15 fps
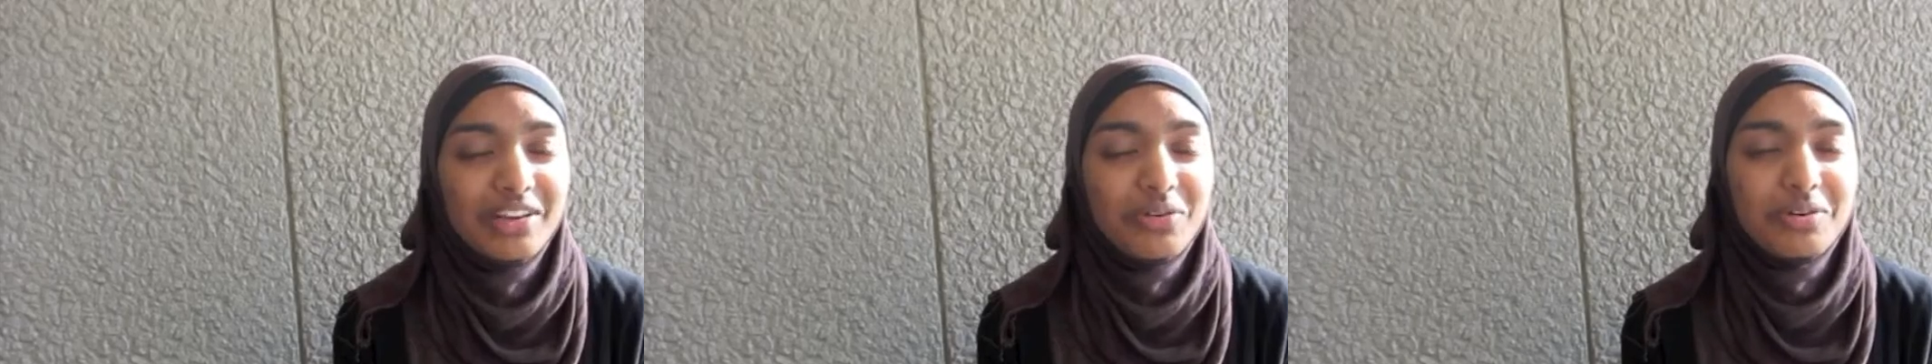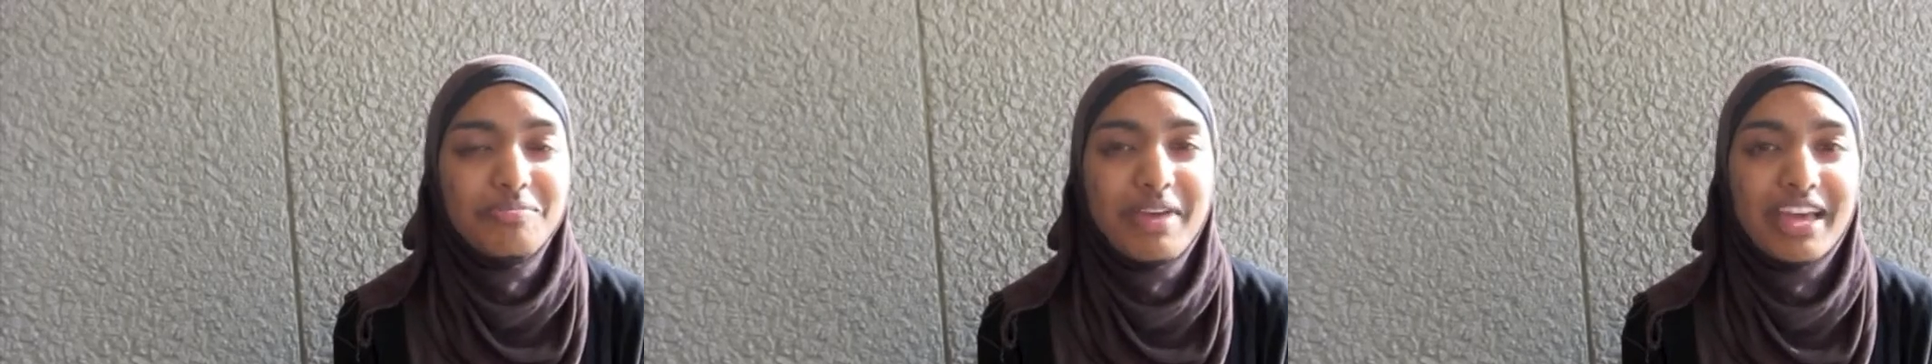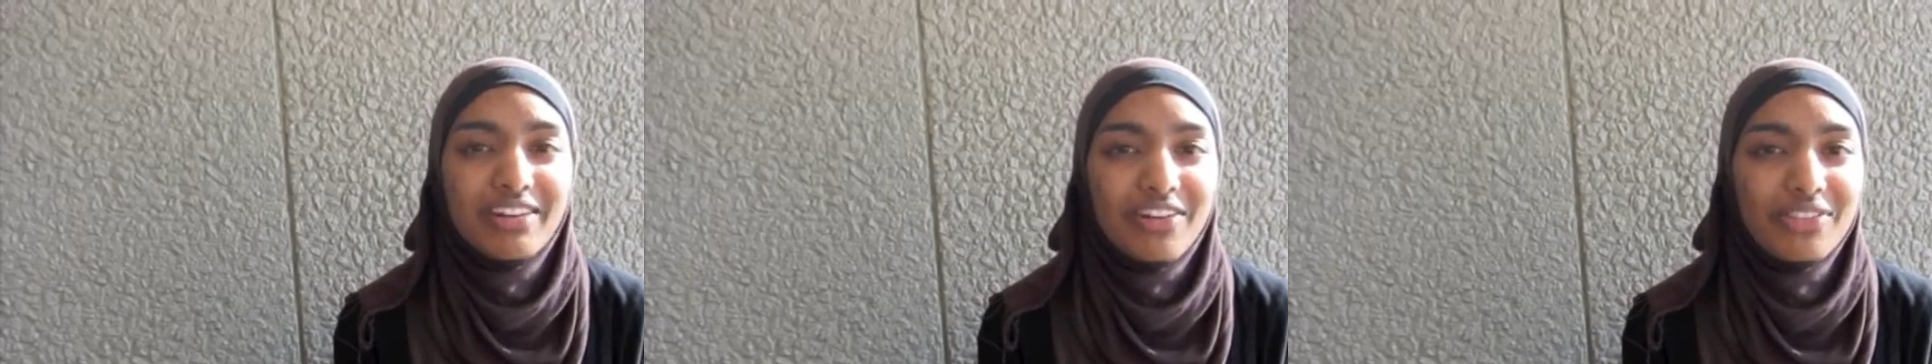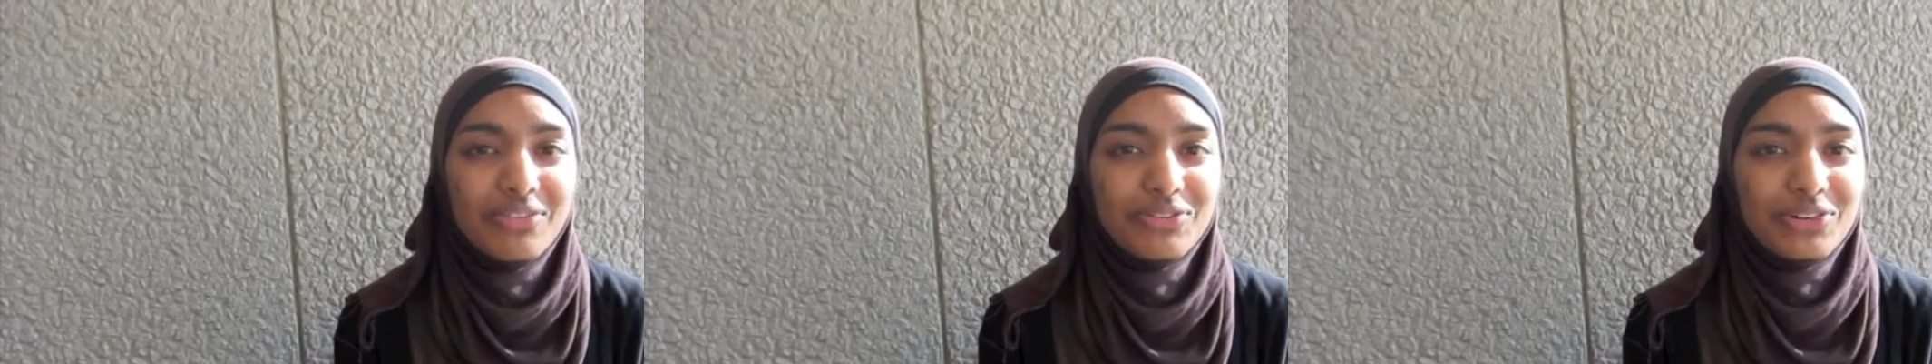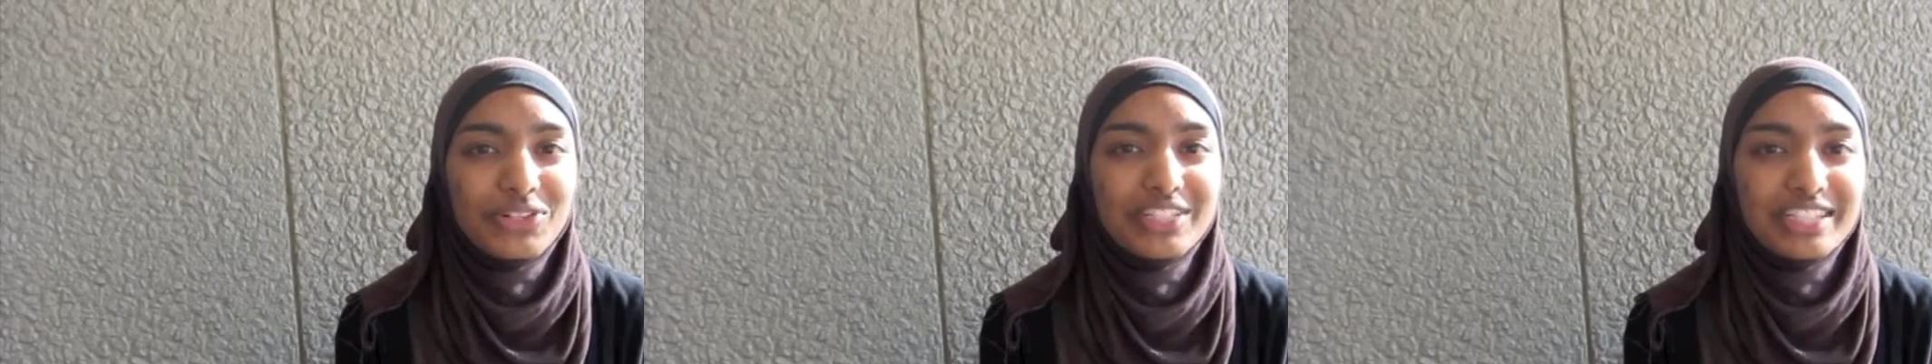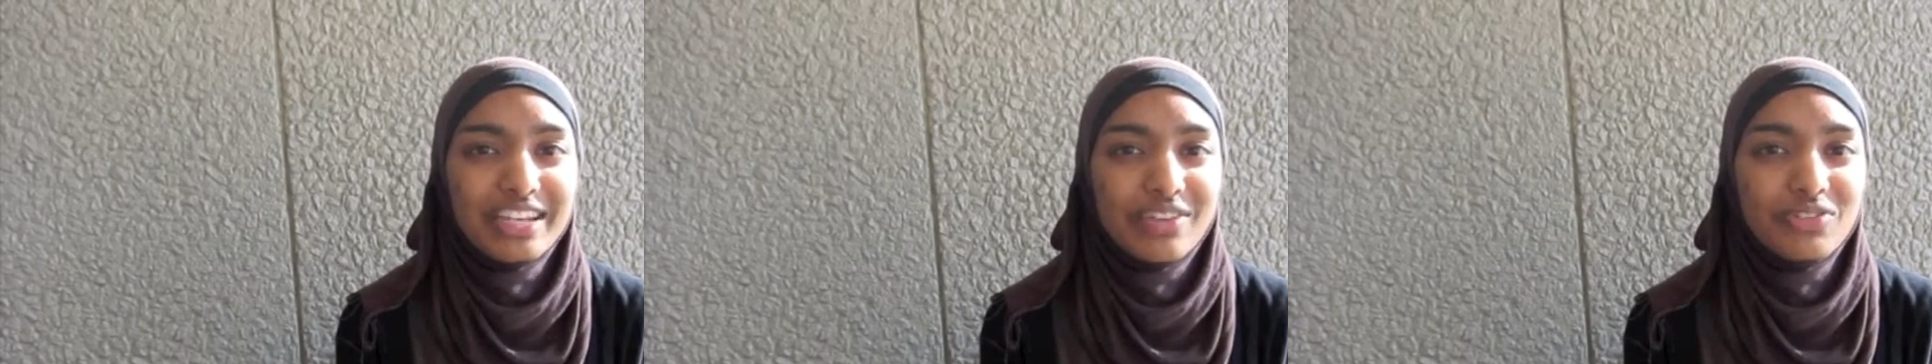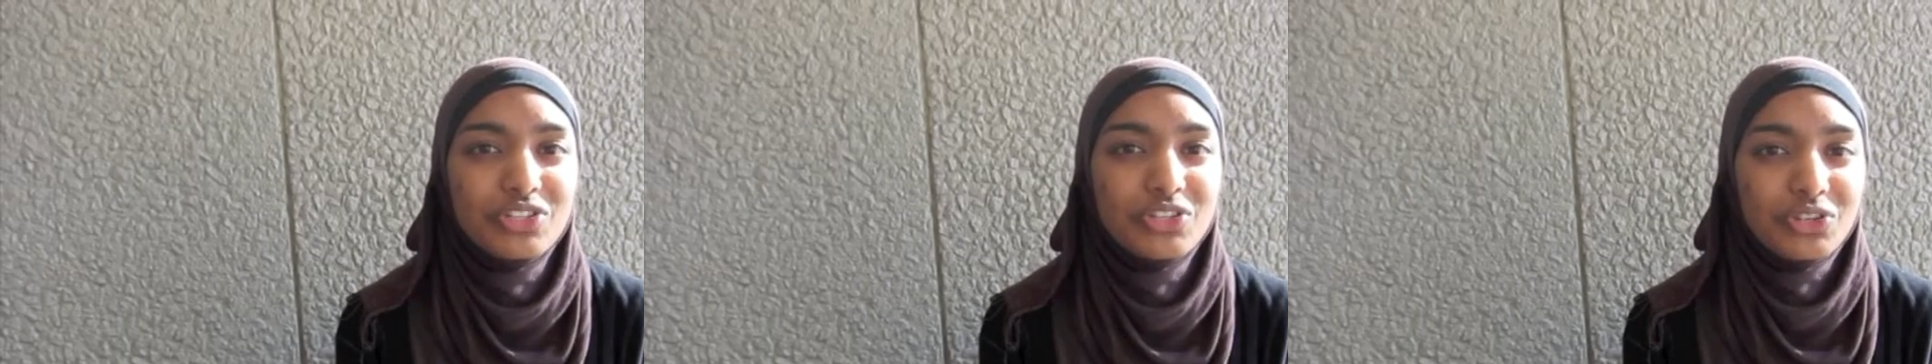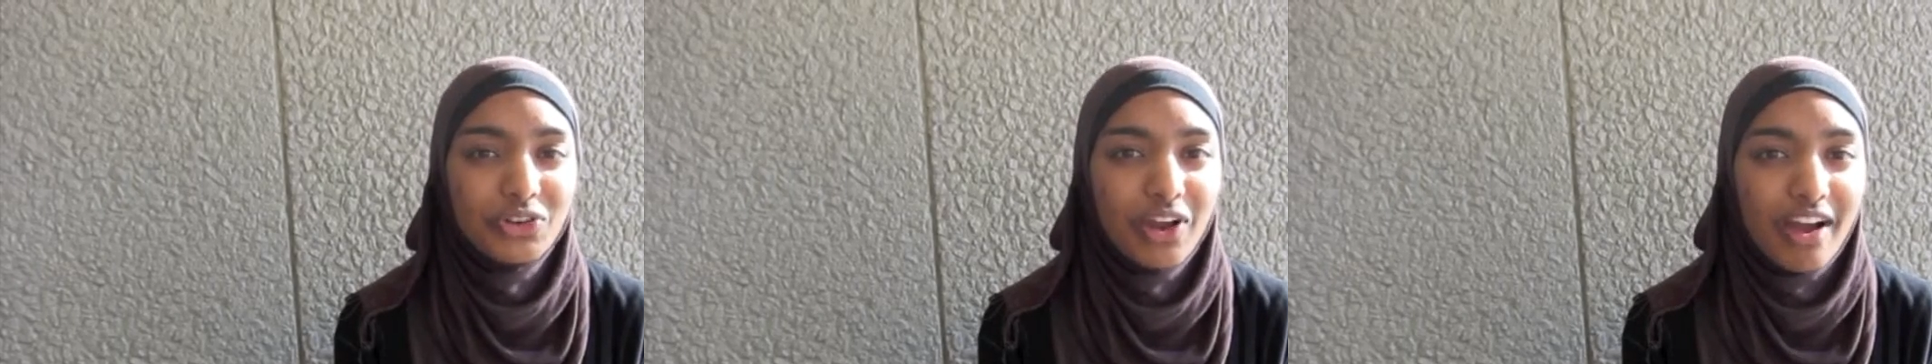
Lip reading: We met on the first day of junior